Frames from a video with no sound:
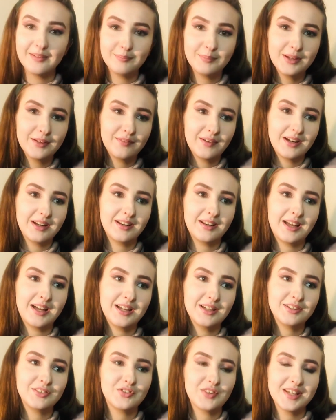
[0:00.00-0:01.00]
big fan of
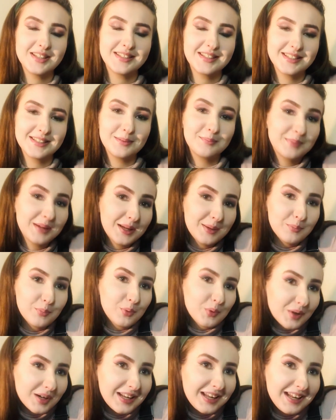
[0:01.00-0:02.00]
like dresses and being
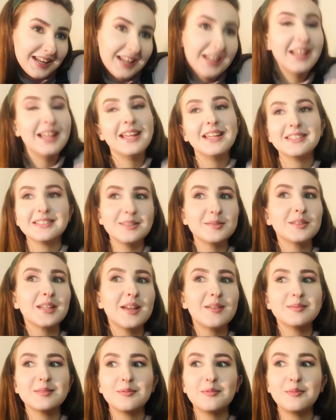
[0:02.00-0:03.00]
pretty.
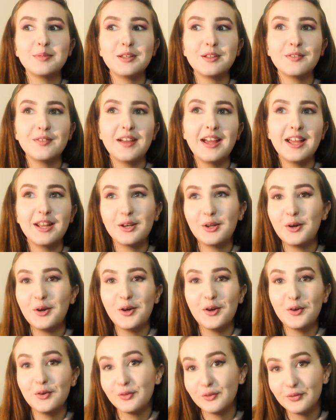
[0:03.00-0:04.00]
Sometimes I'm a big fan
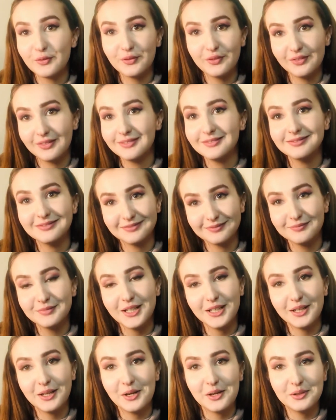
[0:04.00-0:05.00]
of,
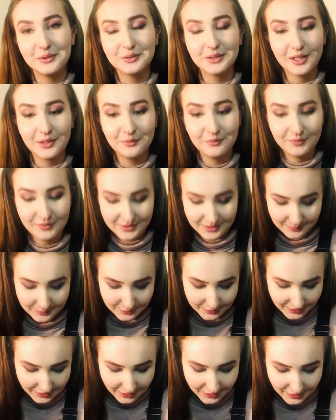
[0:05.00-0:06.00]
you know,
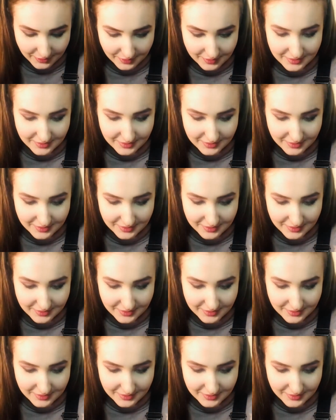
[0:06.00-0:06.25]
comfortable clothes.